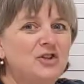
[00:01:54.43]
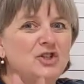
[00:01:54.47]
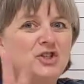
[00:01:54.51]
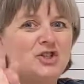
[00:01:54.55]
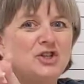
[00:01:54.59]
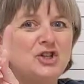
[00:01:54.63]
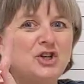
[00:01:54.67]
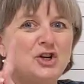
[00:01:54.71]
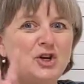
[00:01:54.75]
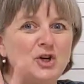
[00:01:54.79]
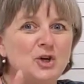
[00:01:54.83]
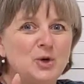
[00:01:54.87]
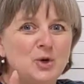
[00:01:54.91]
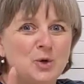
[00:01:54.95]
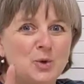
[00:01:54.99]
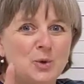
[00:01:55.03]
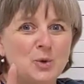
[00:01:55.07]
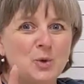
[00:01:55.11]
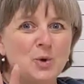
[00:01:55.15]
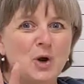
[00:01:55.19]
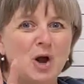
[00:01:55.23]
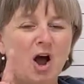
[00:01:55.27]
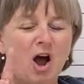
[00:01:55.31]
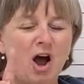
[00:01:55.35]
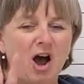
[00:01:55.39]

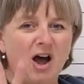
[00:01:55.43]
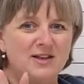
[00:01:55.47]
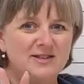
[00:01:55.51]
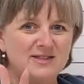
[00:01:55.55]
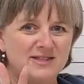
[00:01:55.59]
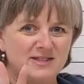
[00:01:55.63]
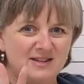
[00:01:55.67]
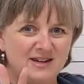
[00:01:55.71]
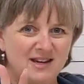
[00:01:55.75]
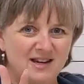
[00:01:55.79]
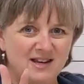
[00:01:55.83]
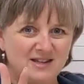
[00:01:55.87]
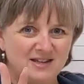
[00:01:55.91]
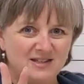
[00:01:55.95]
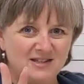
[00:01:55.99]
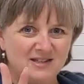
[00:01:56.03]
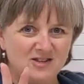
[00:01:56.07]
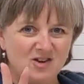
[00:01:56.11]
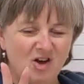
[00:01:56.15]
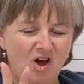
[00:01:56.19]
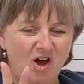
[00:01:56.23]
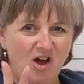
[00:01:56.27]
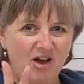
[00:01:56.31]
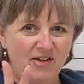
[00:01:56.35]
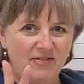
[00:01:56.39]
two consonants
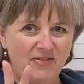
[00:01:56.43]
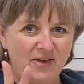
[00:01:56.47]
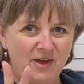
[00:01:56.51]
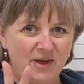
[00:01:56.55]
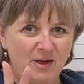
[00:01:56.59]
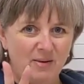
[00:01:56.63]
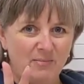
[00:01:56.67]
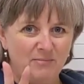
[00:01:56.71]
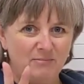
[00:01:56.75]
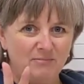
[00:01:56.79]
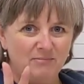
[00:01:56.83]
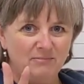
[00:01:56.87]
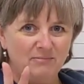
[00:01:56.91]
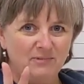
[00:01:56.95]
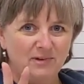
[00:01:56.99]
on them,